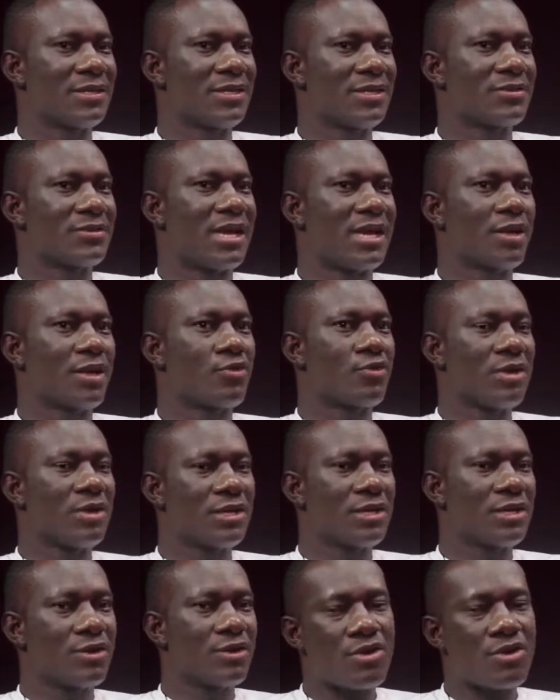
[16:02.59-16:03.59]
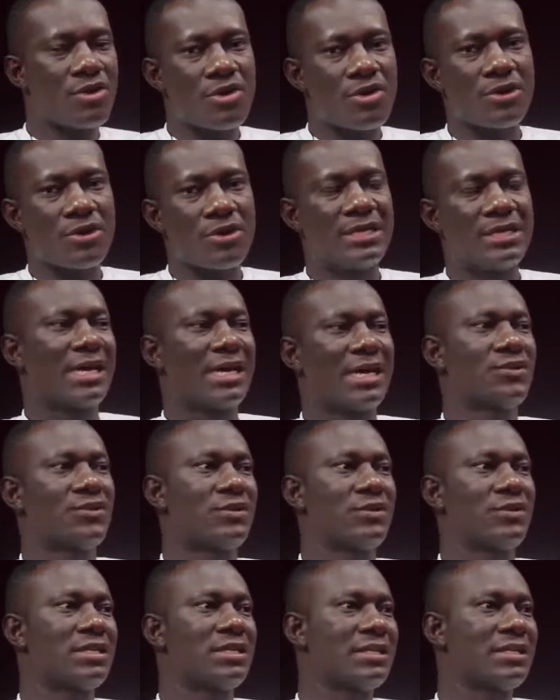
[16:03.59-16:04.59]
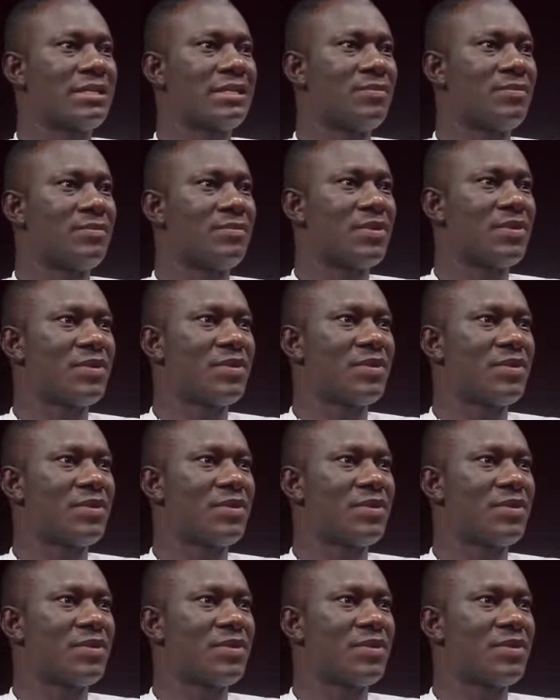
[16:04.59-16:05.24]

So I quickly got in touch with certain people that